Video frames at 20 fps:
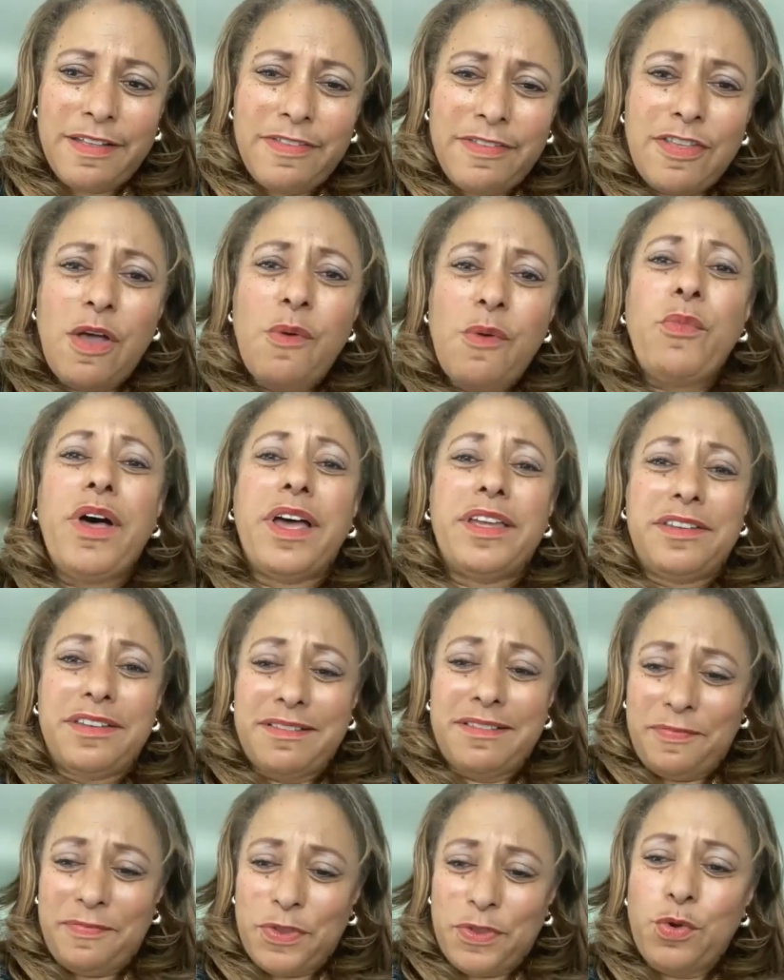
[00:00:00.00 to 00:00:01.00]

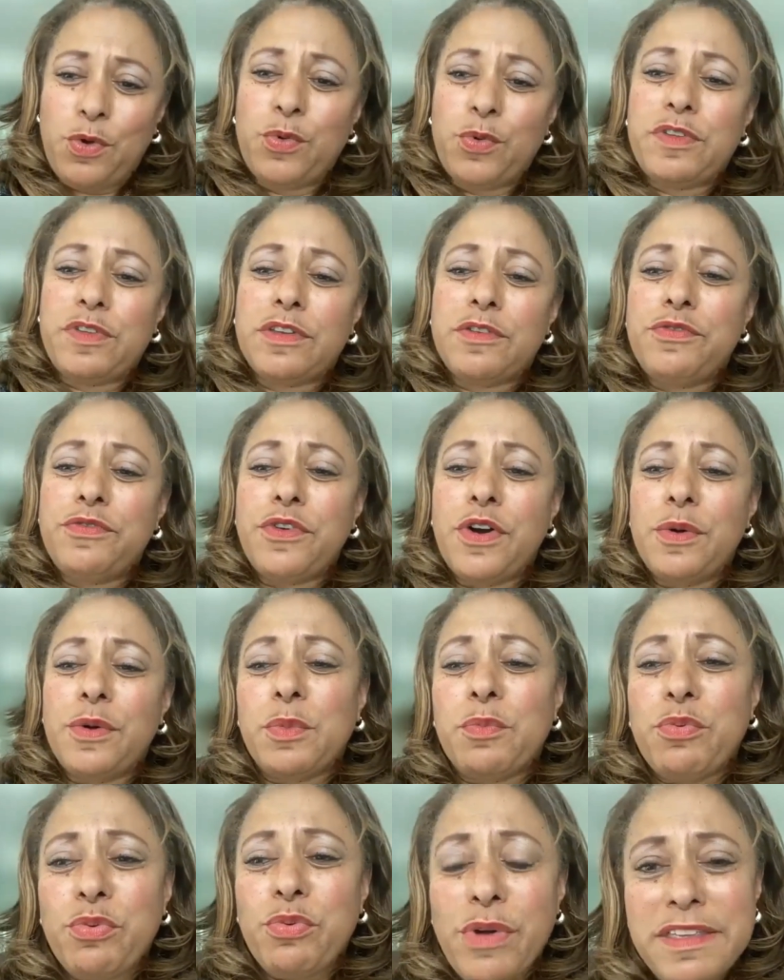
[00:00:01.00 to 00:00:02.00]
someone who is a
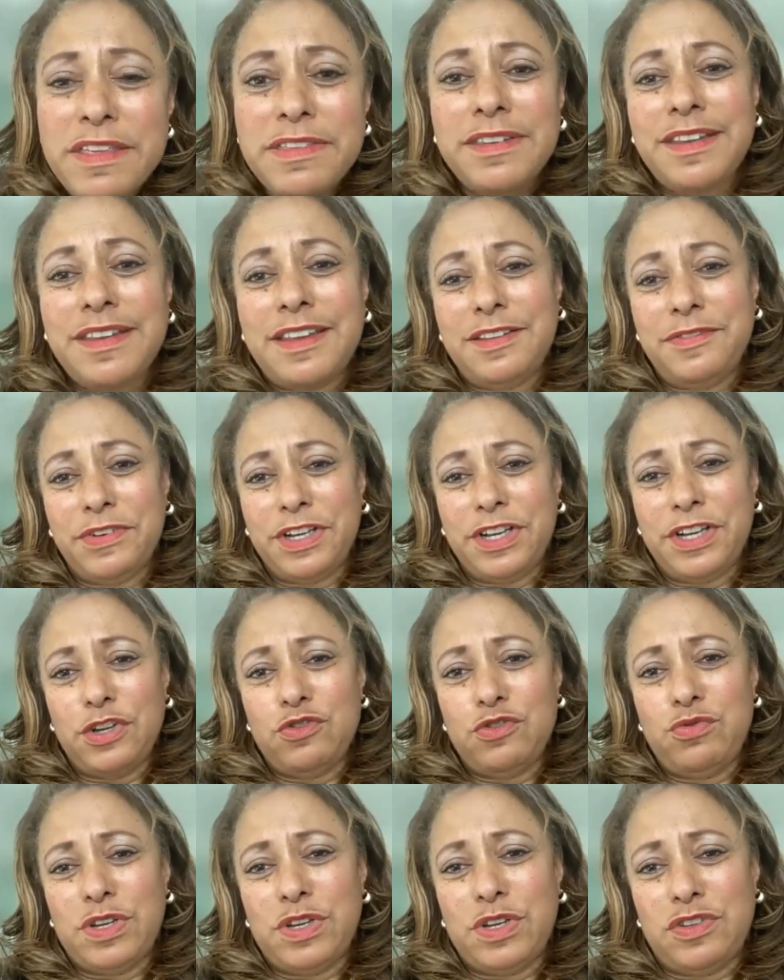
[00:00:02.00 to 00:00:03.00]
former president of a
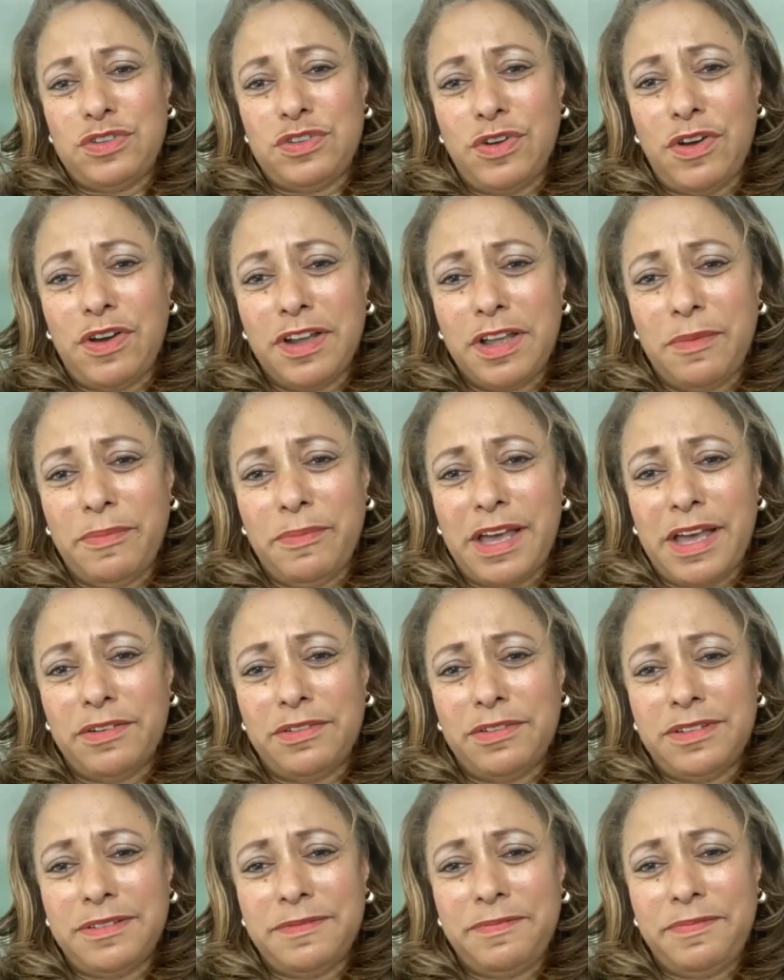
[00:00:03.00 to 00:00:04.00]
country to talk
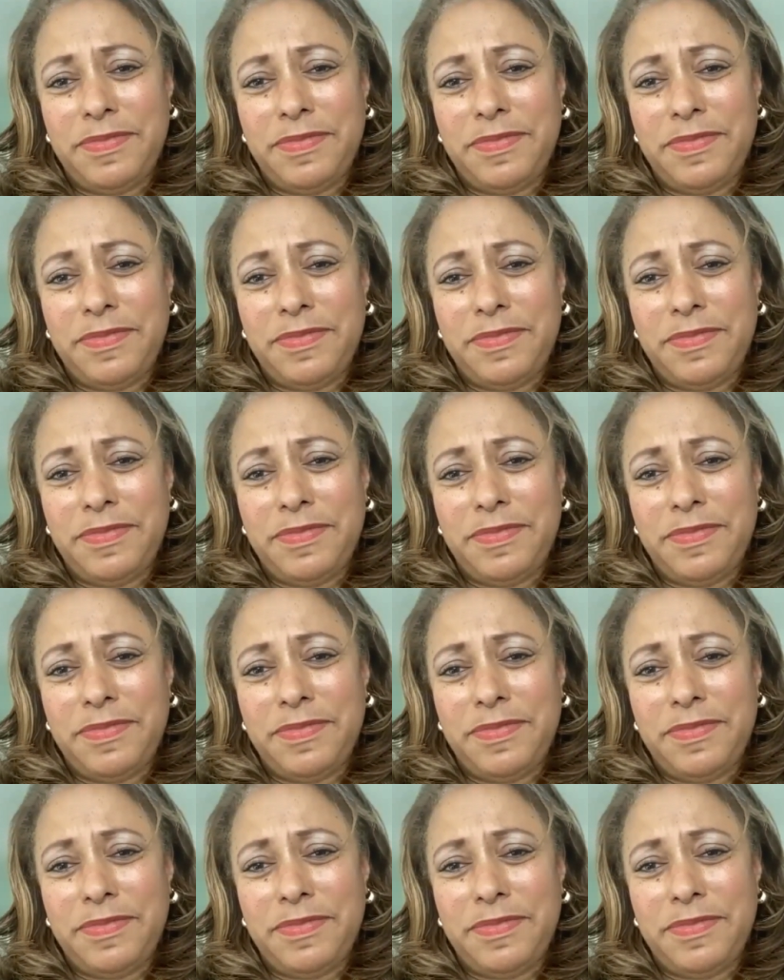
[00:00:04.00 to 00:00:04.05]
about.